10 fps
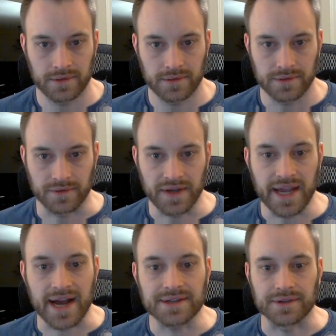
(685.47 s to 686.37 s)
So if he
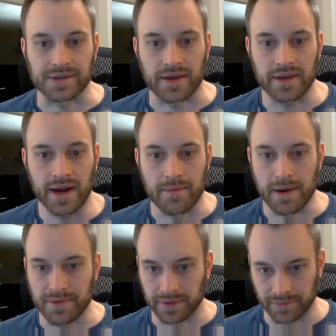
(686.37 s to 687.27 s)
castles, I think I
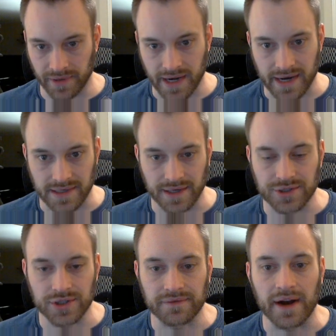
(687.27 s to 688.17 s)
might be able to play knight
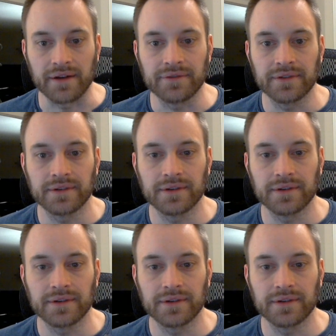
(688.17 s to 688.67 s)
takes g five.